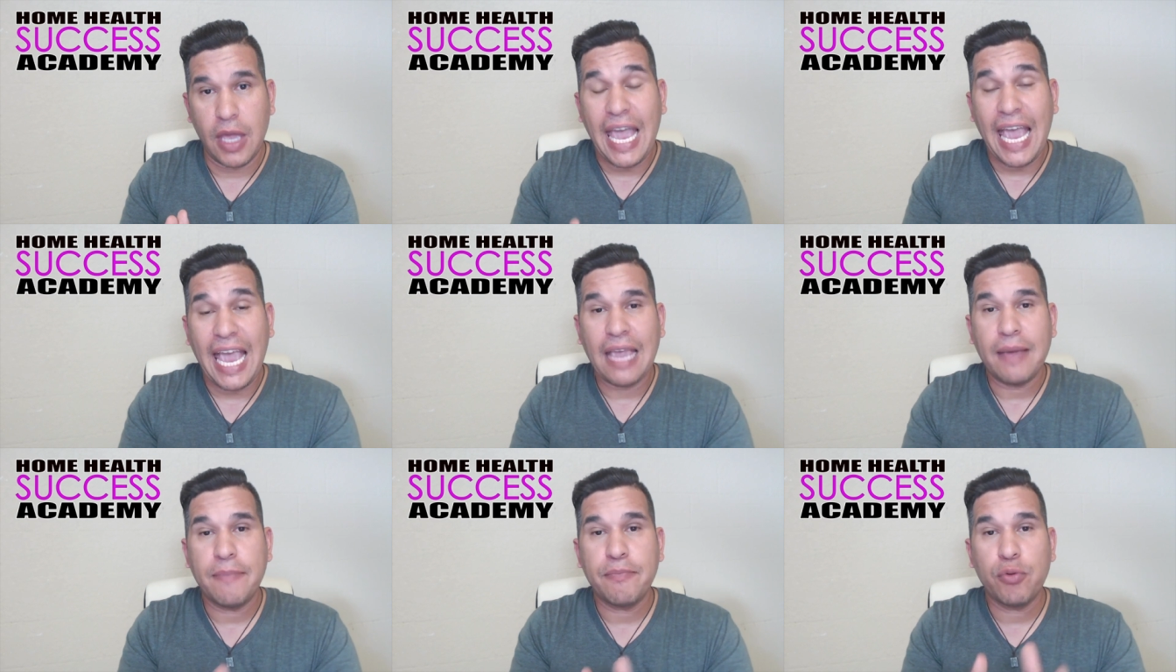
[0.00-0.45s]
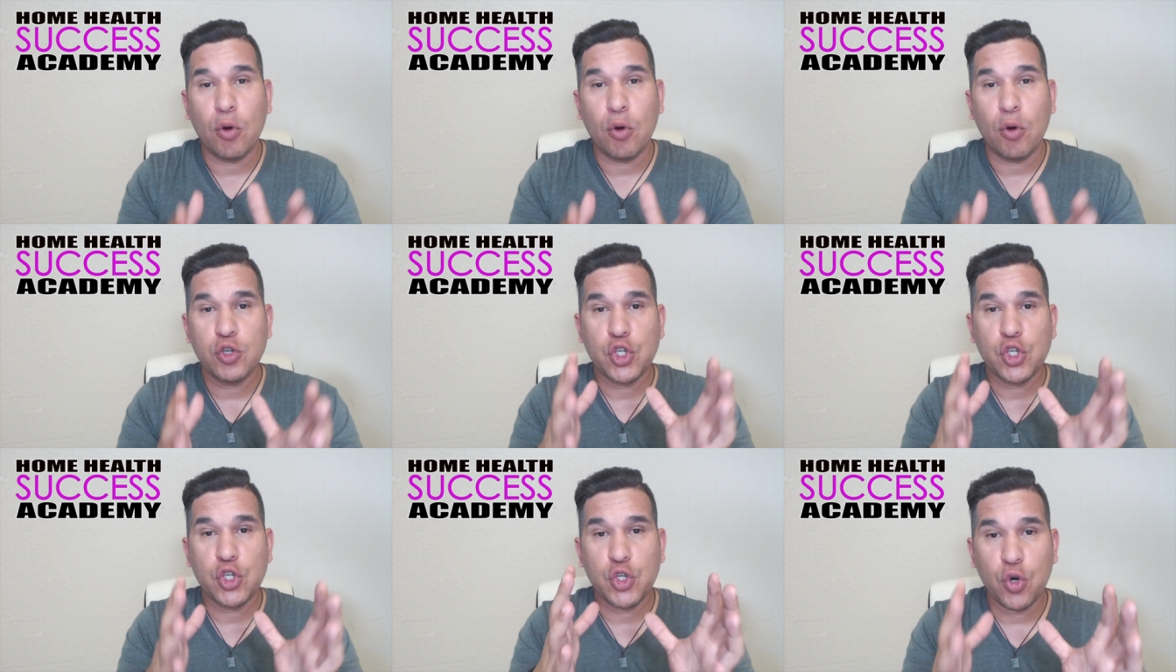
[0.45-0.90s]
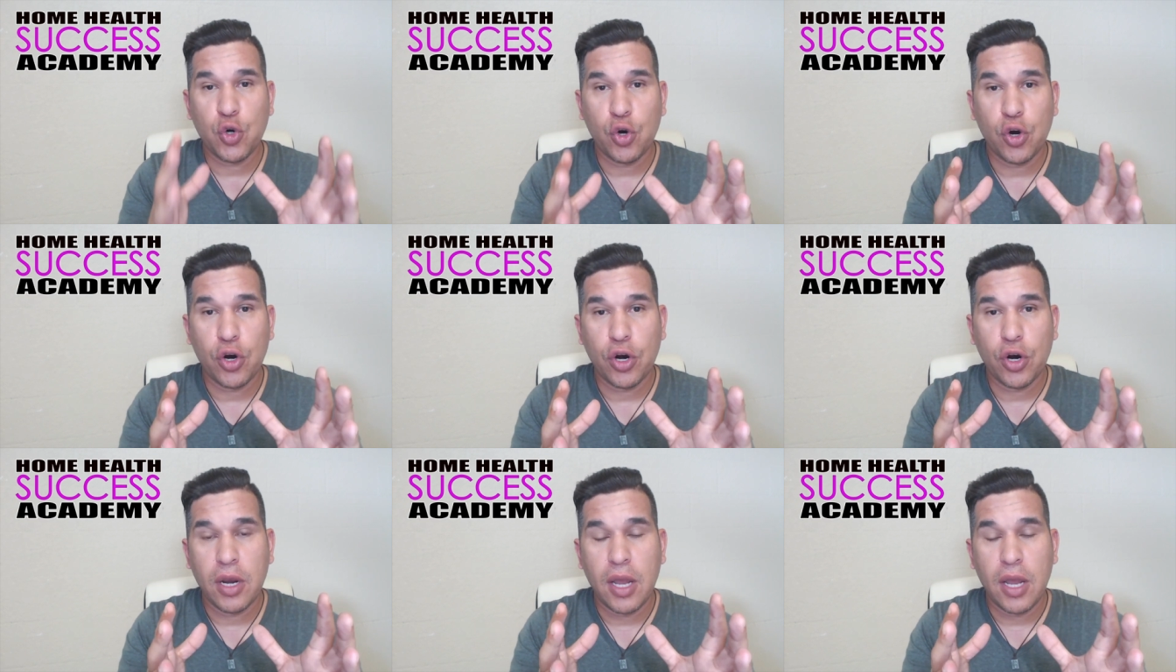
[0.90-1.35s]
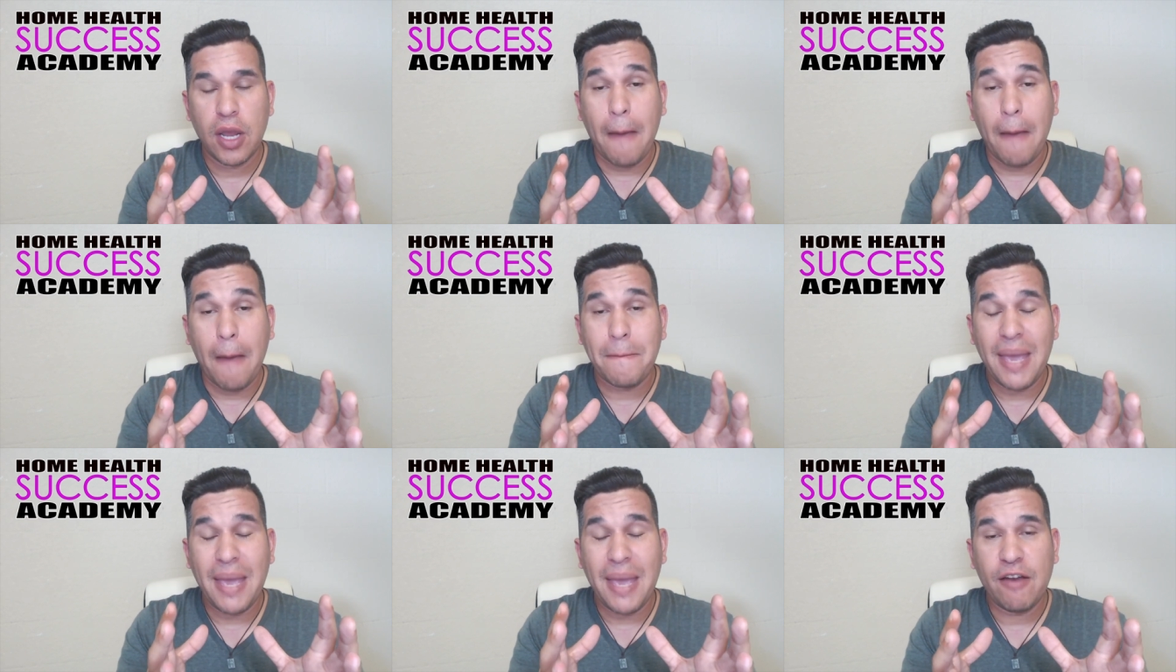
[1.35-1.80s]
a brochure
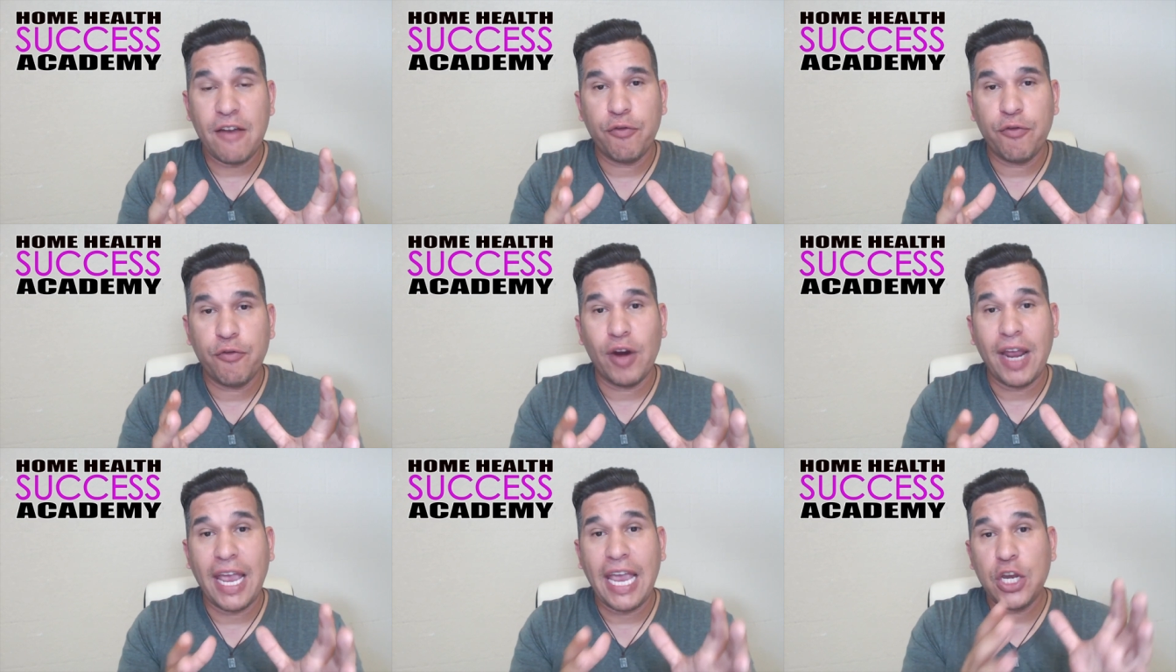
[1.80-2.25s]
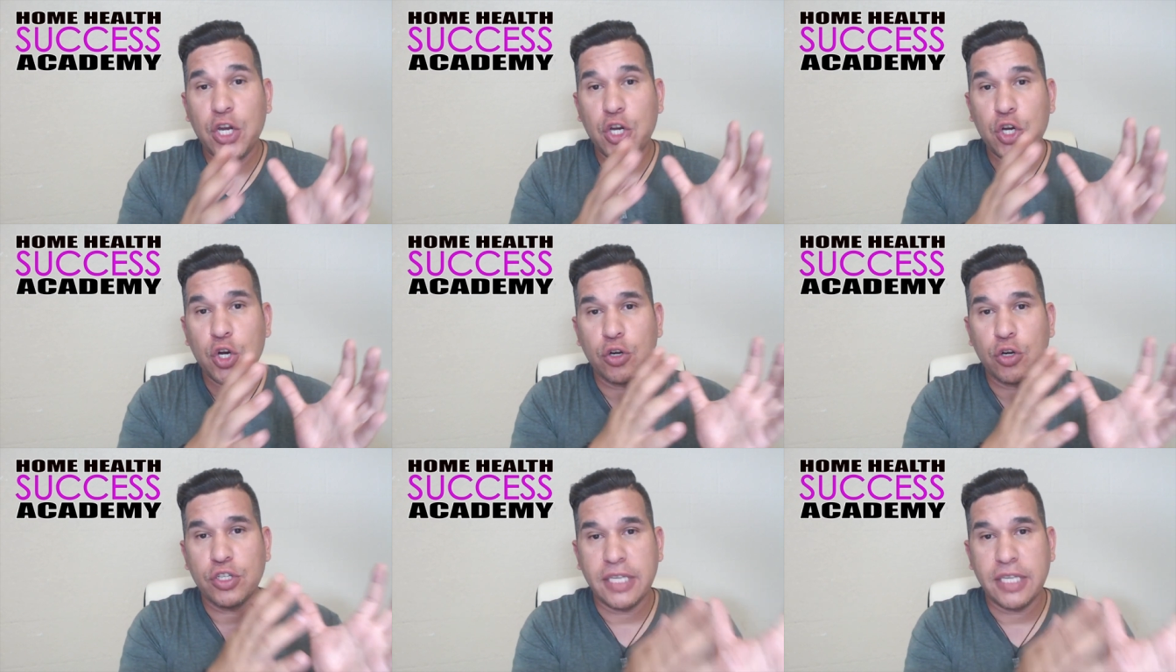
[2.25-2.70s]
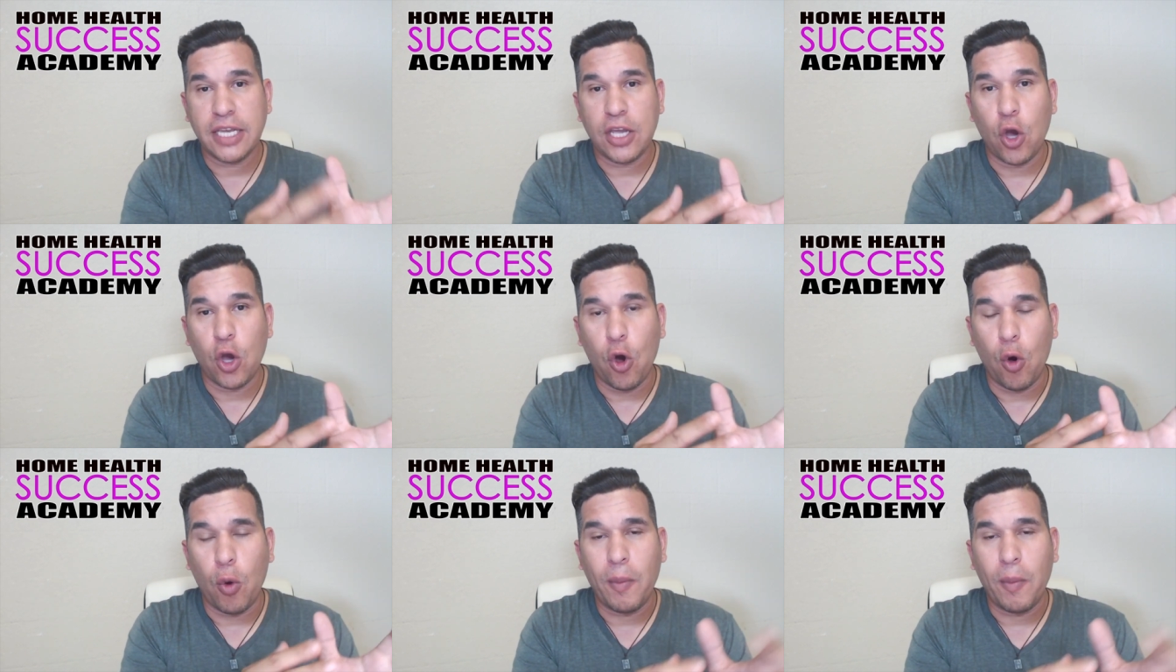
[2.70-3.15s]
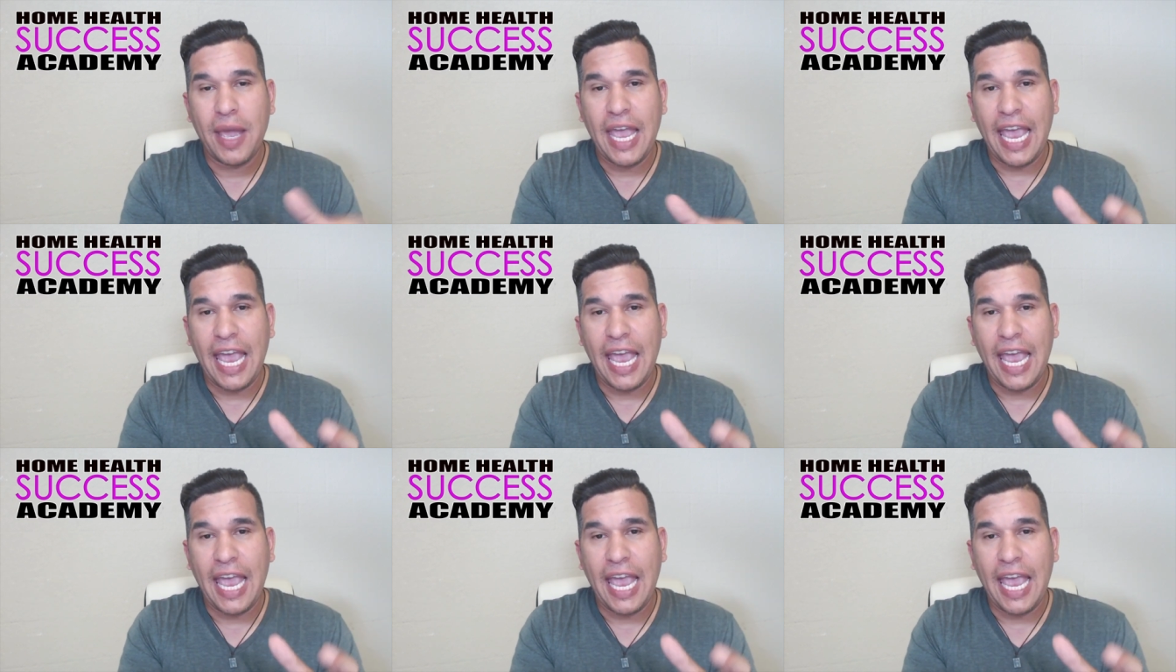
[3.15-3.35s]
meant for a nursing home,